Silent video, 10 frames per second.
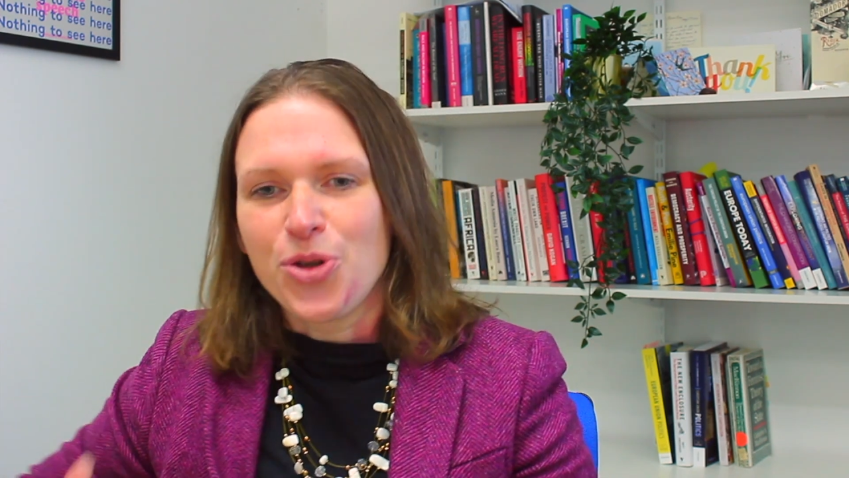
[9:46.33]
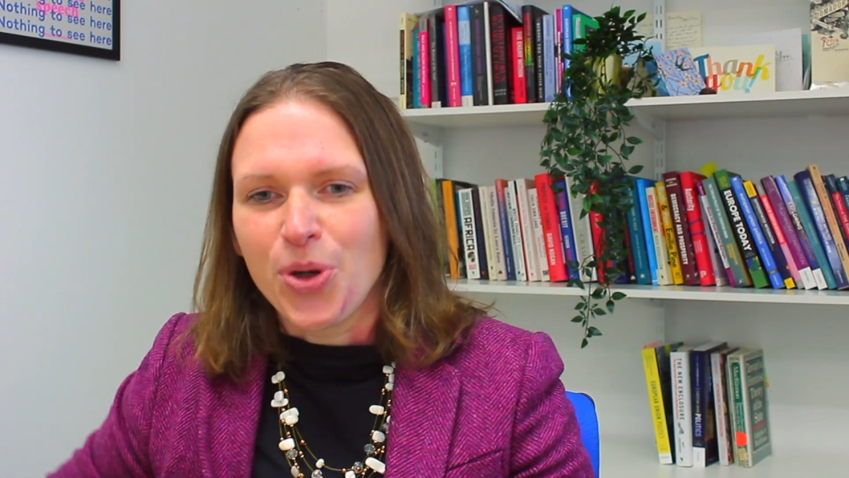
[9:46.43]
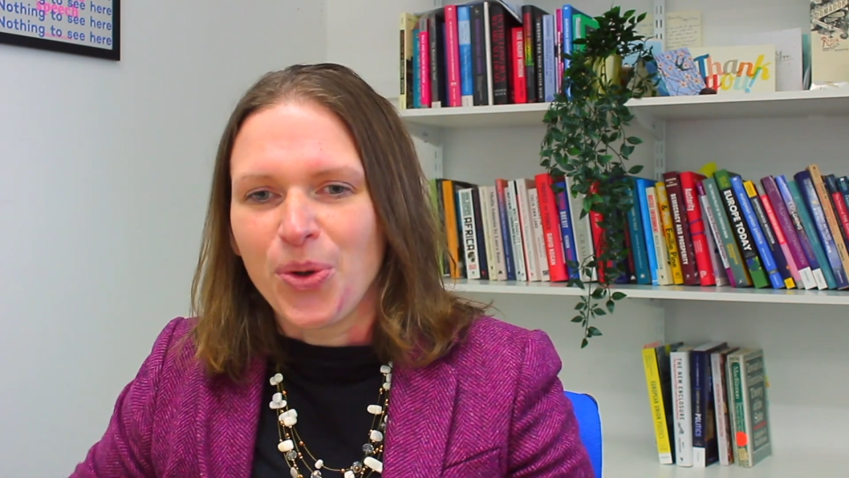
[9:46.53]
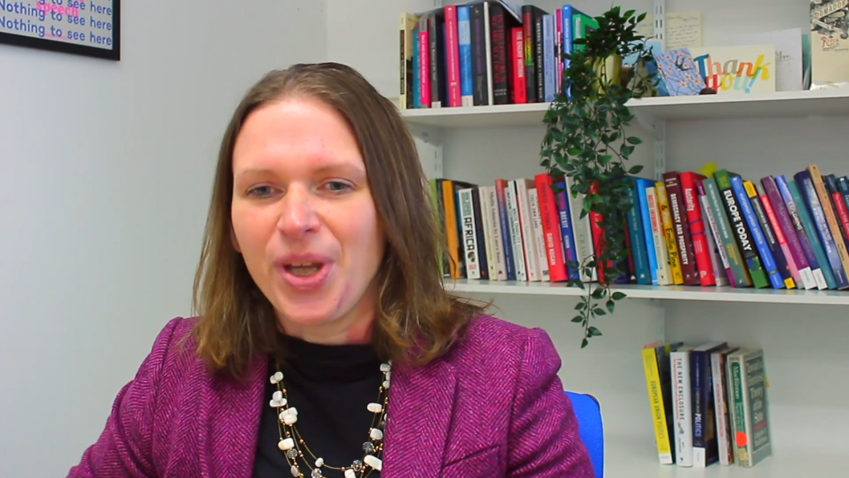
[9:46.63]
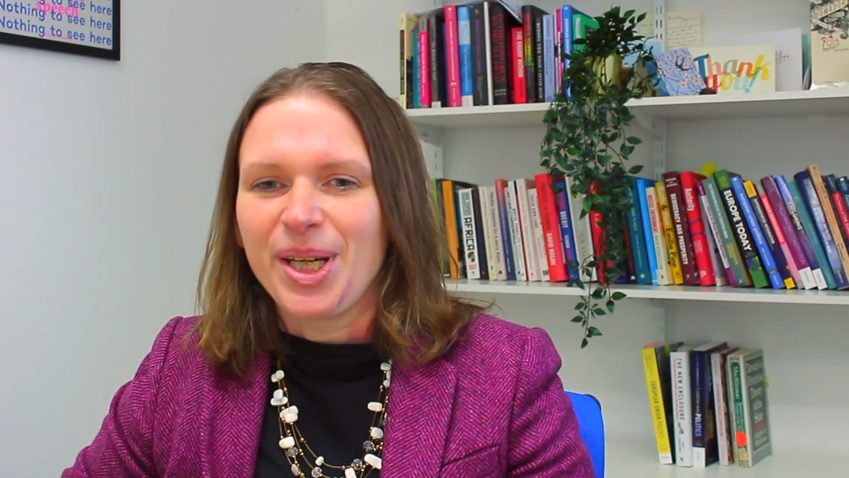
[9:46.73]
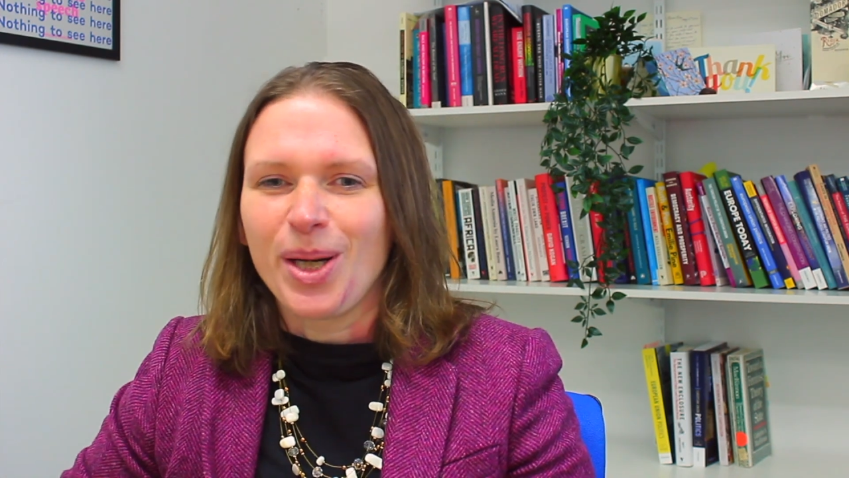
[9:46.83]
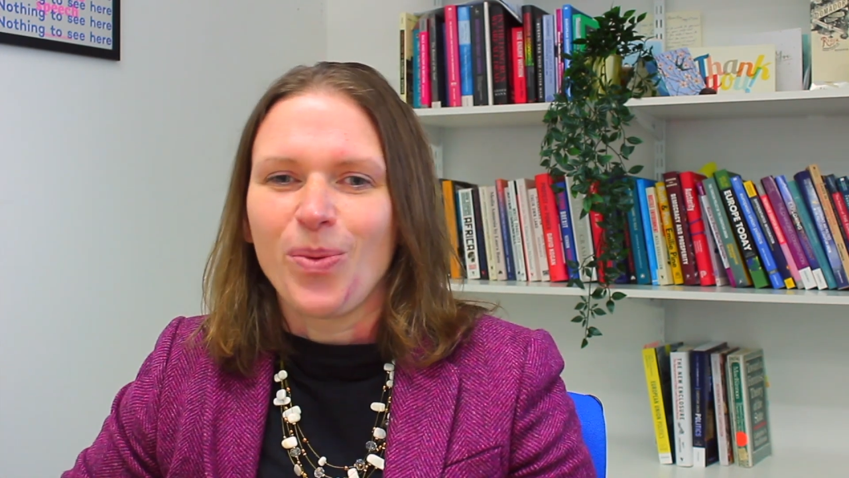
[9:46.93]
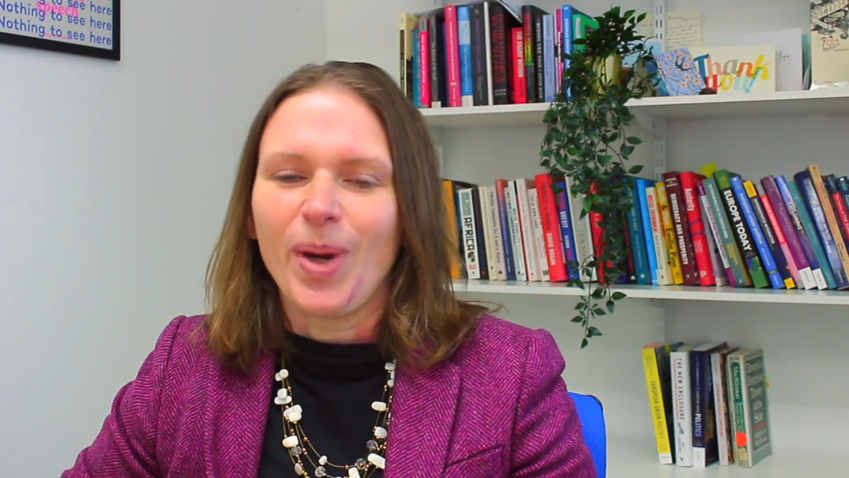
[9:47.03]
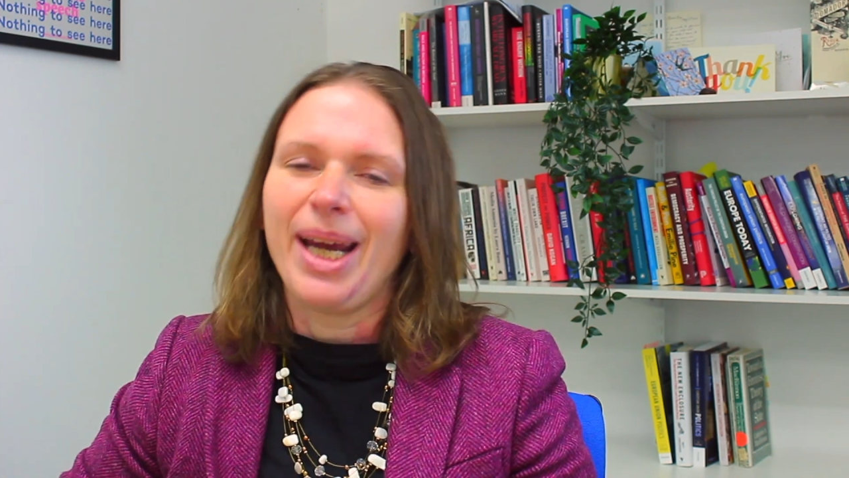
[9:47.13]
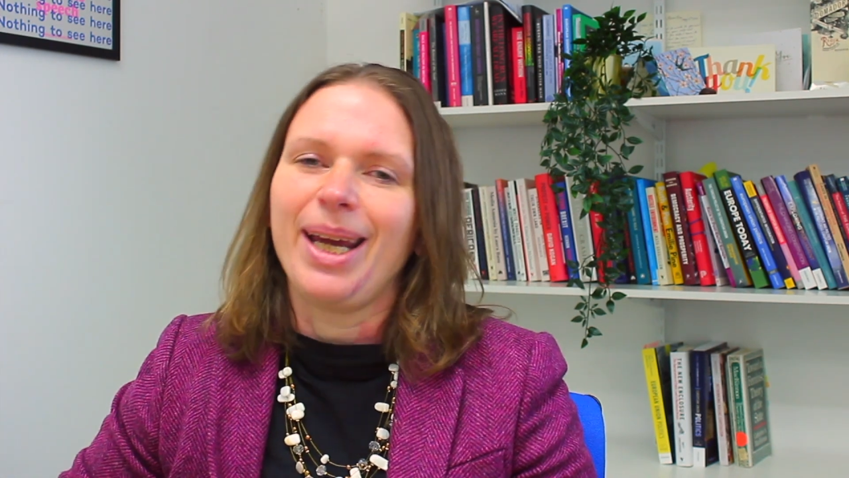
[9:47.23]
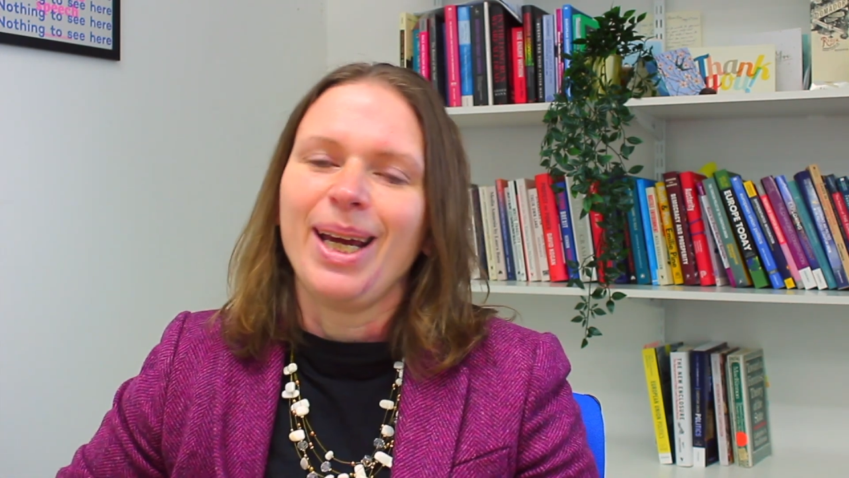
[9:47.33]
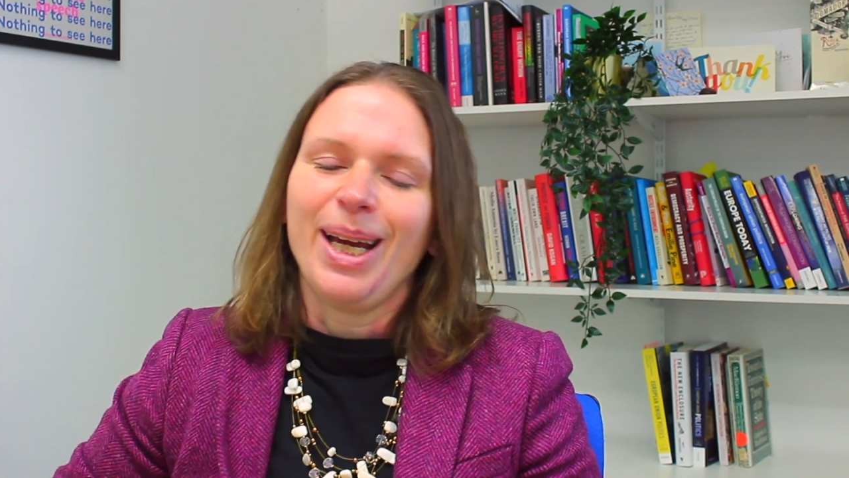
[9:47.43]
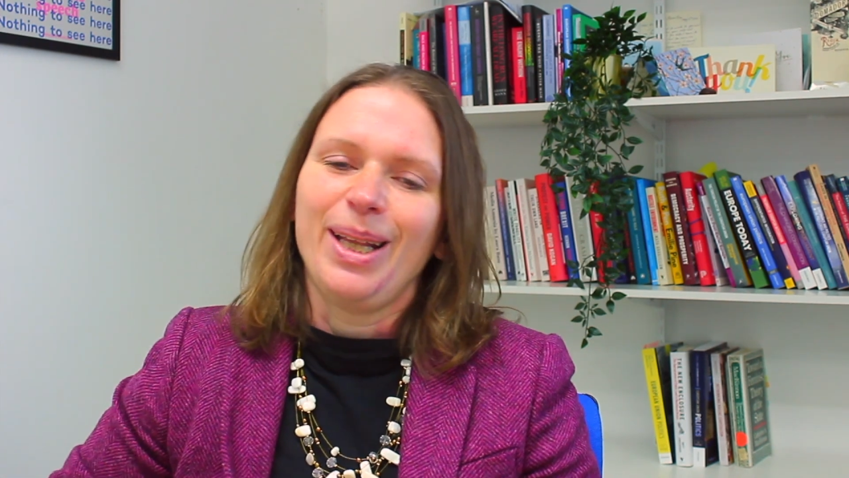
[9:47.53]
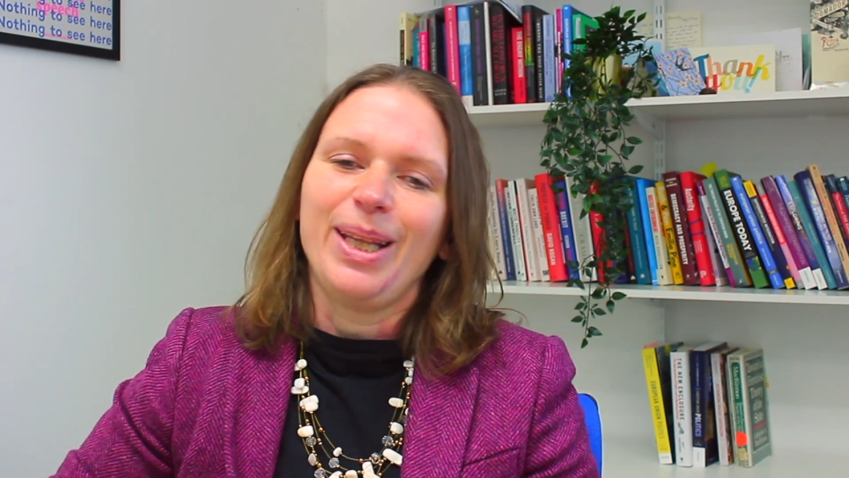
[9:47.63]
show that in a way,